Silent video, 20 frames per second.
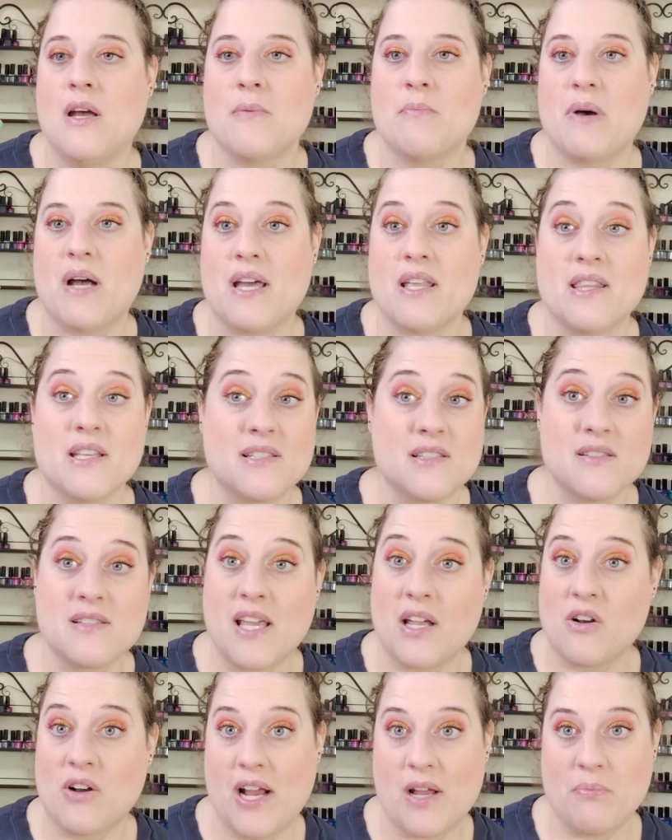But this is
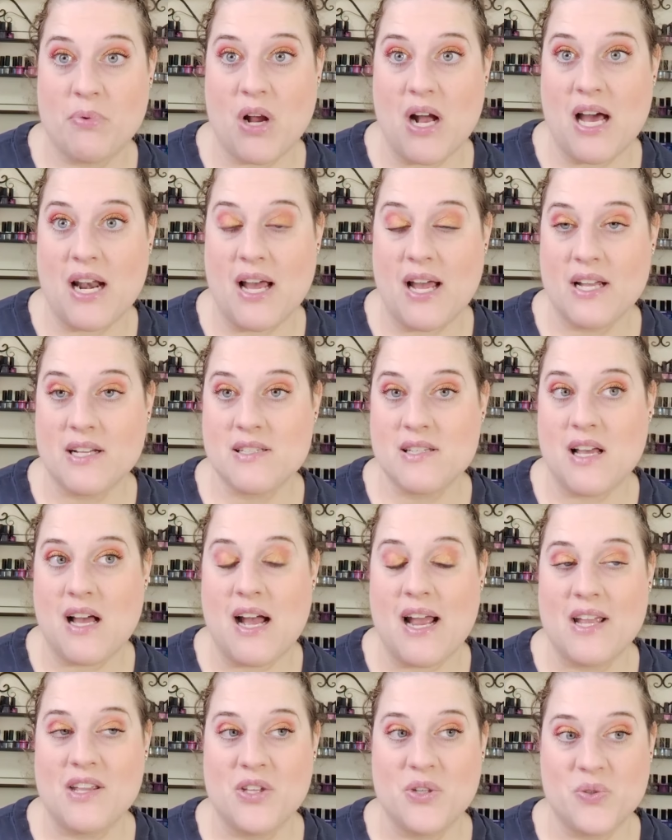a great product.
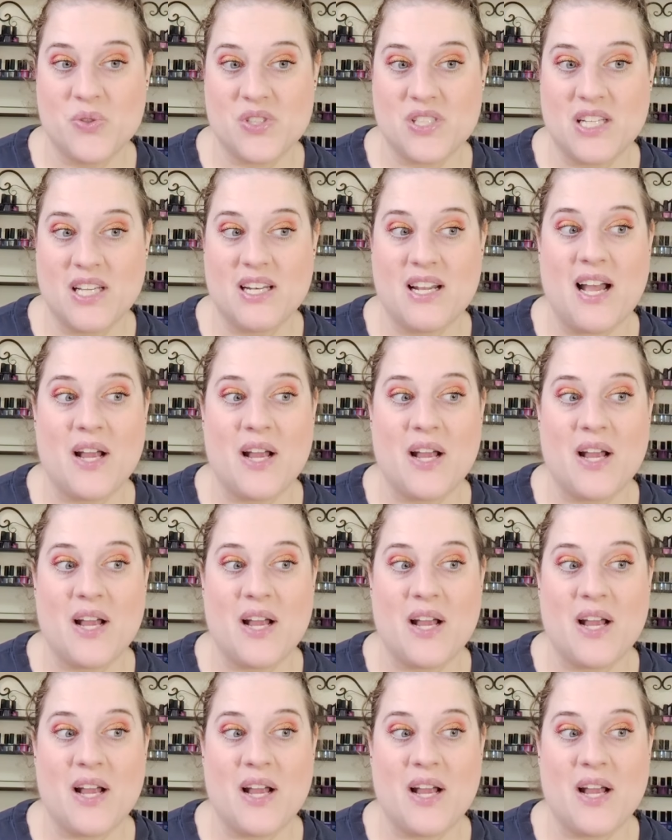I used it.